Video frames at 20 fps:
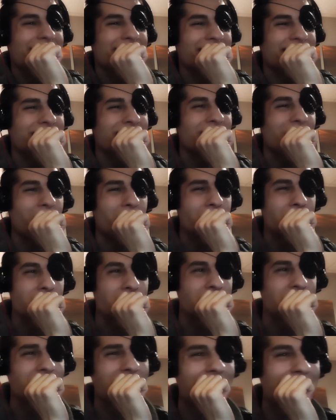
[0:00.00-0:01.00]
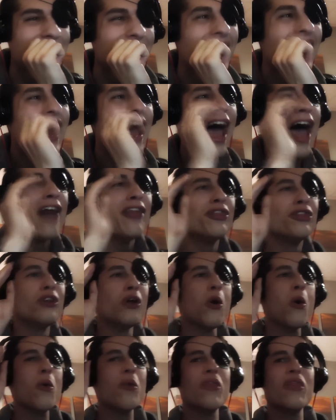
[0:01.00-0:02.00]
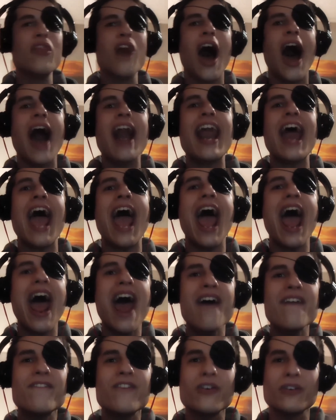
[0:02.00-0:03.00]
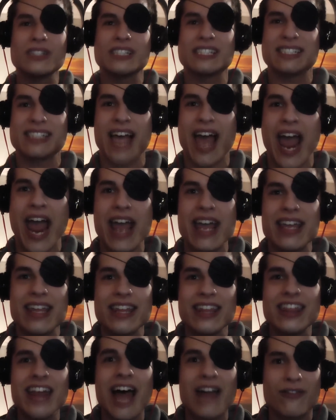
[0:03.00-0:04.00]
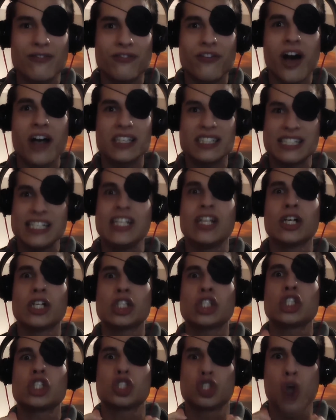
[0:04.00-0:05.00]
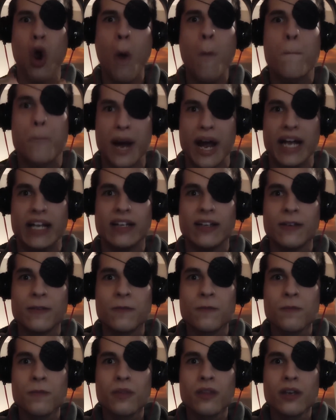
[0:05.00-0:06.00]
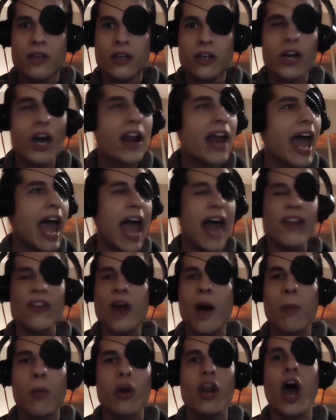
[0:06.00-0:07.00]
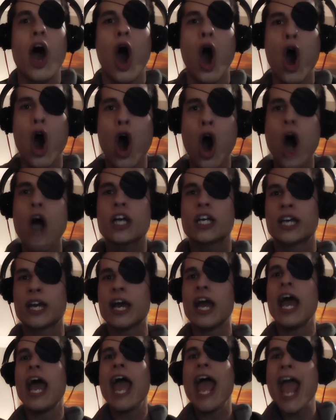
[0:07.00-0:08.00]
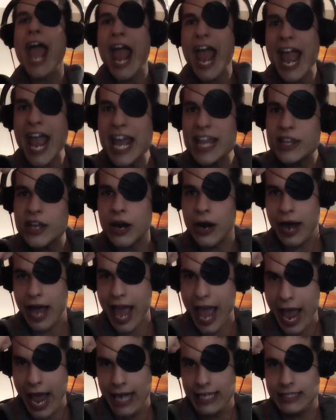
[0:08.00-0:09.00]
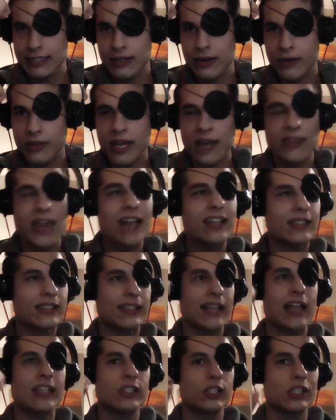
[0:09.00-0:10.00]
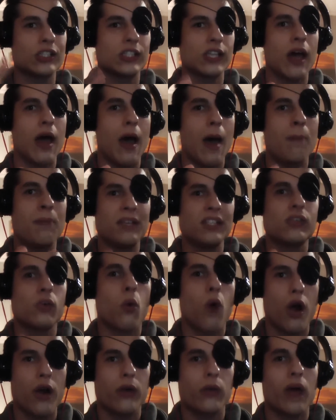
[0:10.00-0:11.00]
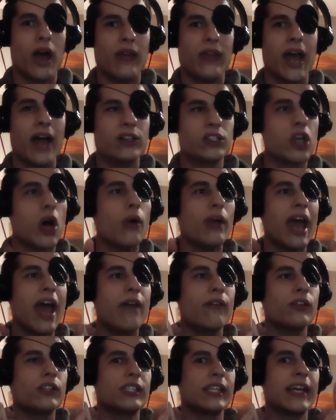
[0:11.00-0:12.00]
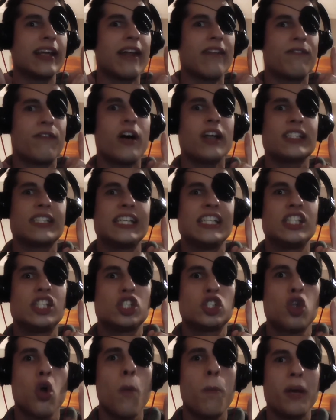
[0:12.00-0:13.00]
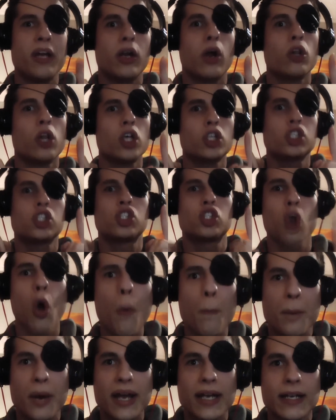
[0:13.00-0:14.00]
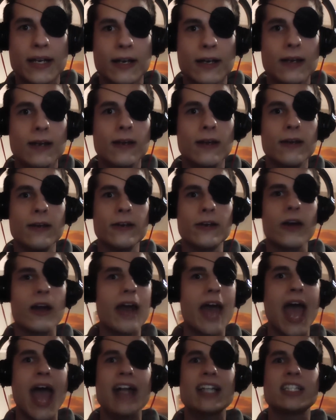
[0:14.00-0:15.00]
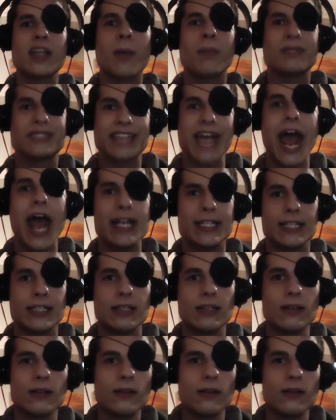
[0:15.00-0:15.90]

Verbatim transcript: Yeah, no shit. Do not ever say that Foxy looks stupid. You're gonna end up with a hook in your head. Okay, that's that's just a, a piece of warning right there. Don't ever say that Foxy is stupid or looks stupid. You're gonna end up dead.